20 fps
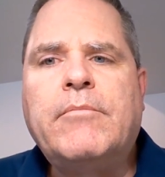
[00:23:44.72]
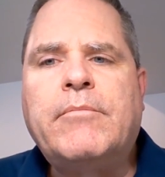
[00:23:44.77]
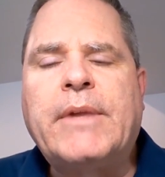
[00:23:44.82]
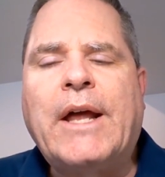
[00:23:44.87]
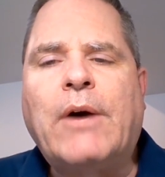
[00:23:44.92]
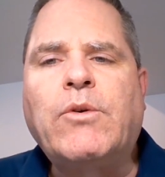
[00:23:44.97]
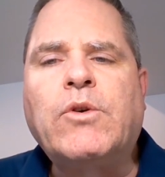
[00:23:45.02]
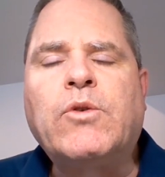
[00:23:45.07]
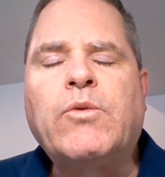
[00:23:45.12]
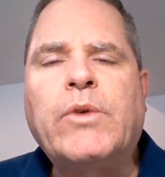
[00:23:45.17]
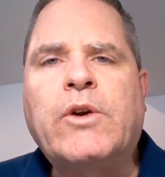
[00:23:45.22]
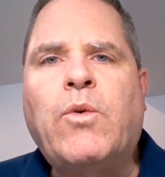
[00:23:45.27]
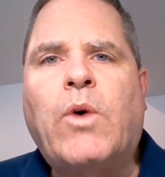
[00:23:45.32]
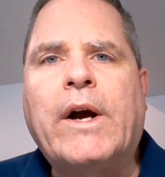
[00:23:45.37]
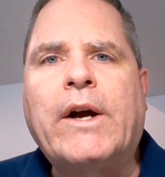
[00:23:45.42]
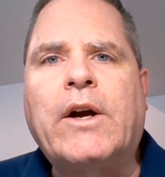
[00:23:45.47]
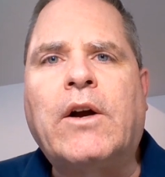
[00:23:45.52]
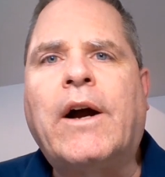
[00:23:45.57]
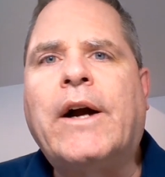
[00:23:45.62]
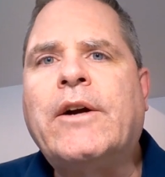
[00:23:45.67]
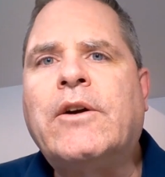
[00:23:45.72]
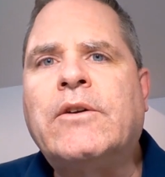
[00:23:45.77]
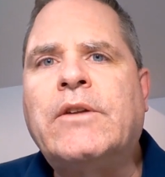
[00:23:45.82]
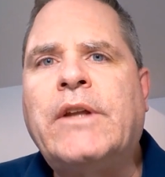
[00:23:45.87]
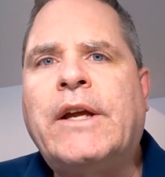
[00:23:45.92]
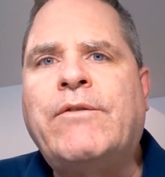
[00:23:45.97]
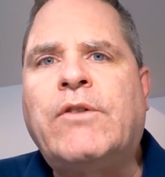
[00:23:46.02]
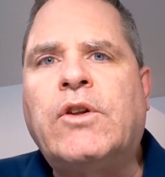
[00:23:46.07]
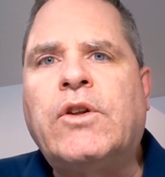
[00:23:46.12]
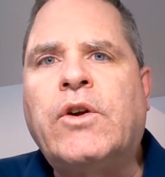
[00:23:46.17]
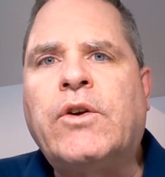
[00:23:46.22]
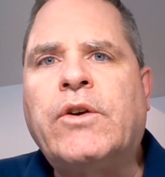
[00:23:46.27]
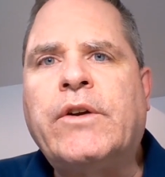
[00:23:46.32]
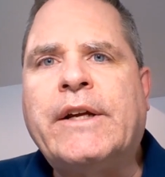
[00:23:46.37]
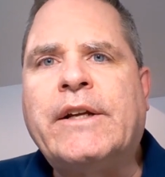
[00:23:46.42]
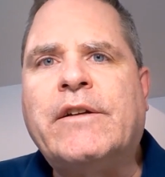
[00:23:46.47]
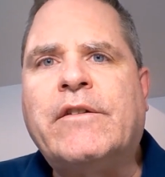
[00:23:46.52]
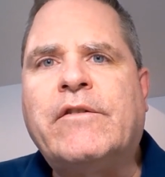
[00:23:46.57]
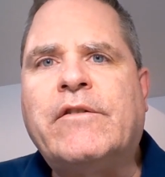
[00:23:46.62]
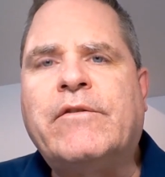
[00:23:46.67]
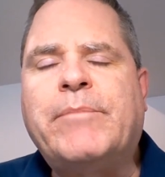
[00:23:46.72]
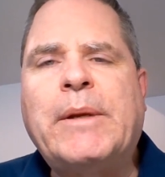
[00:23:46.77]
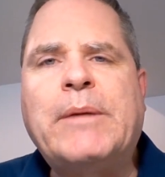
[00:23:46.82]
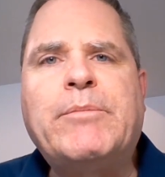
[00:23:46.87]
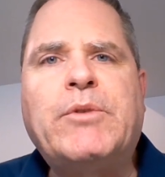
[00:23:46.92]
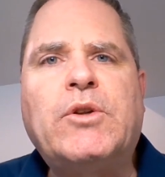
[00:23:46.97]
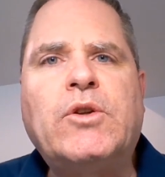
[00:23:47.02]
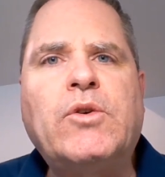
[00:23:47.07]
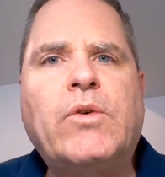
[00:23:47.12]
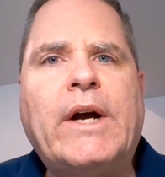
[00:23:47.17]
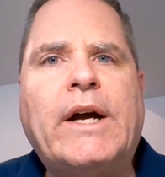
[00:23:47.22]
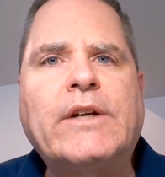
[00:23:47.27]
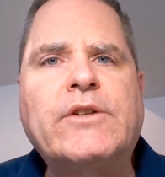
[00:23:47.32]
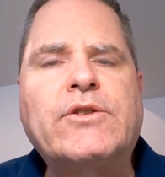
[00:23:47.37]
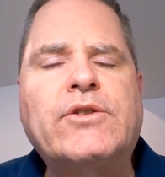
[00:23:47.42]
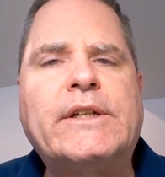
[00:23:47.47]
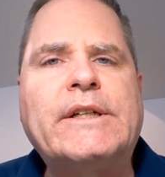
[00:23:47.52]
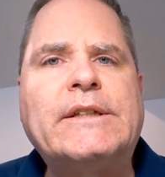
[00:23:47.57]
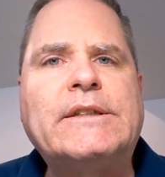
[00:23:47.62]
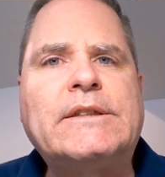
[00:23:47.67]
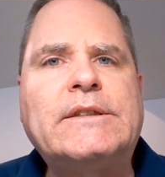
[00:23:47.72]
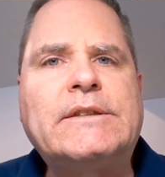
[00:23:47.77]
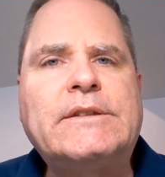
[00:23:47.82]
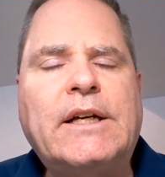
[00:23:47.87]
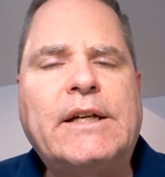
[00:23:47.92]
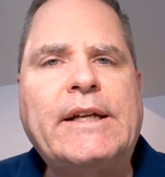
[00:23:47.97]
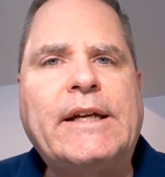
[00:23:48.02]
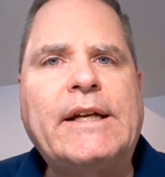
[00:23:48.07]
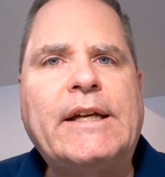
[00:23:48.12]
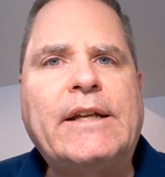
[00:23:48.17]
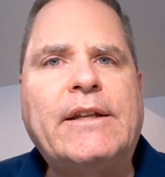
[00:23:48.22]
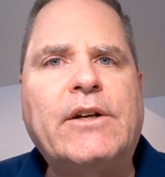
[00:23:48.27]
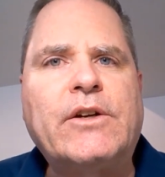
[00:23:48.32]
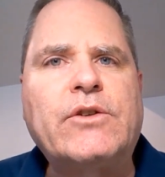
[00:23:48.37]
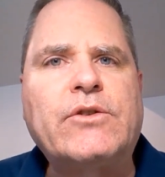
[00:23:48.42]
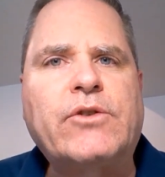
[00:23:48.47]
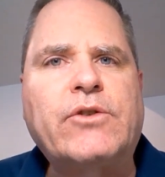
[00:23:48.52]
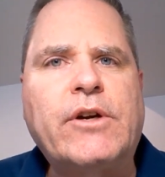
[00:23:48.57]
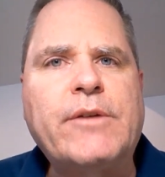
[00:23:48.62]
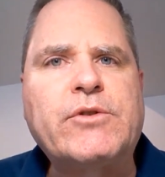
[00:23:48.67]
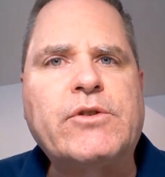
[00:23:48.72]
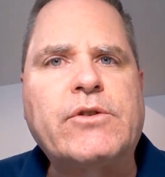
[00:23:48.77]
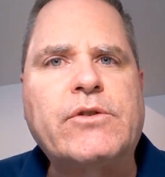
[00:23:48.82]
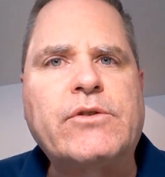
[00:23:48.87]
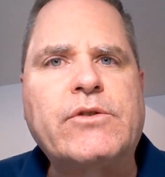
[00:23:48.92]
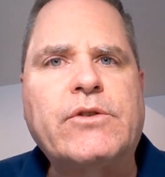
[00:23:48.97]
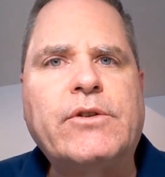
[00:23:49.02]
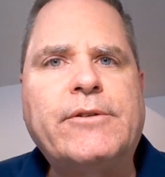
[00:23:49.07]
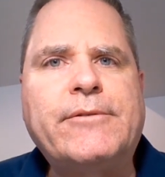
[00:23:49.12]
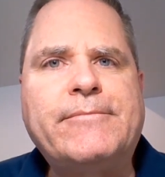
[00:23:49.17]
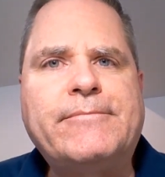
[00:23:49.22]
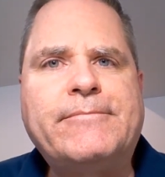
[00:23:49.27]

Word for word: But that would require higher level learning of people who actually study their scriptures.